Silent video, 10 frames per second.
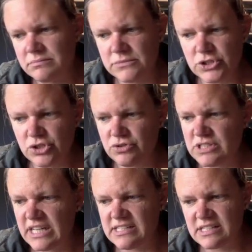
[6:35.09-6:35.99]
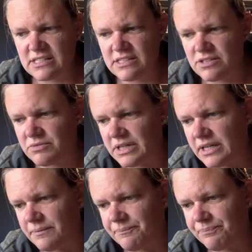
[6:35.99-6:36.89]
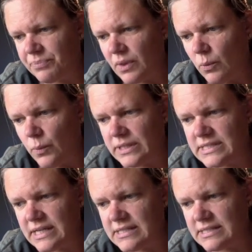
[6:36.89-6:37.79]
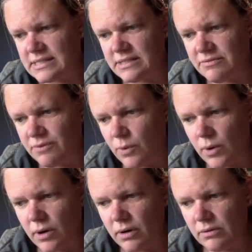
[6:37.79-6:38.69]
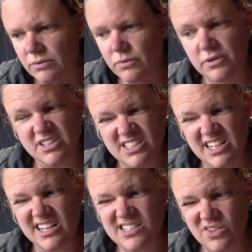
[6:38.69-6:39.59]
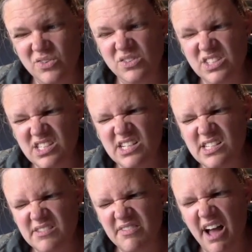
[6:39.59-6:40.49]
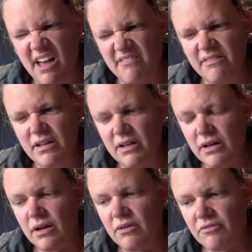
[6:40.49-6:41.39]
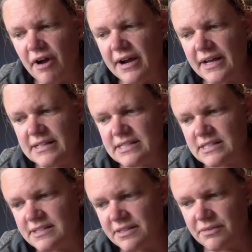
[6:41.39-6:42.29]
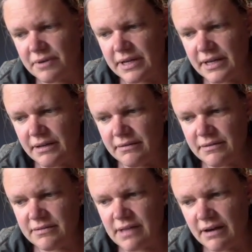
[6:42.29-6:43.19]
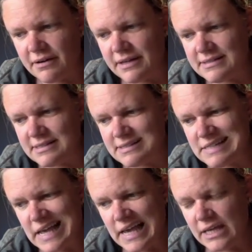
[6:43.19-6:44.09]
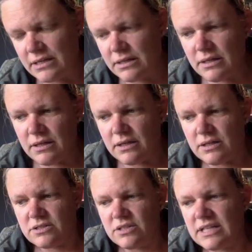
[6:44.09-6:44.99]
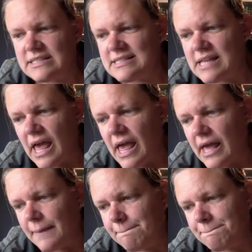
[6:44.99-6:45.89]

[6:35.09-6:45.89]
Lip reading: Tuesday 63. Wednesday 64. Ooh, Thursday it gets cold. It's 65. Friday 63. Saturday 68. So let's say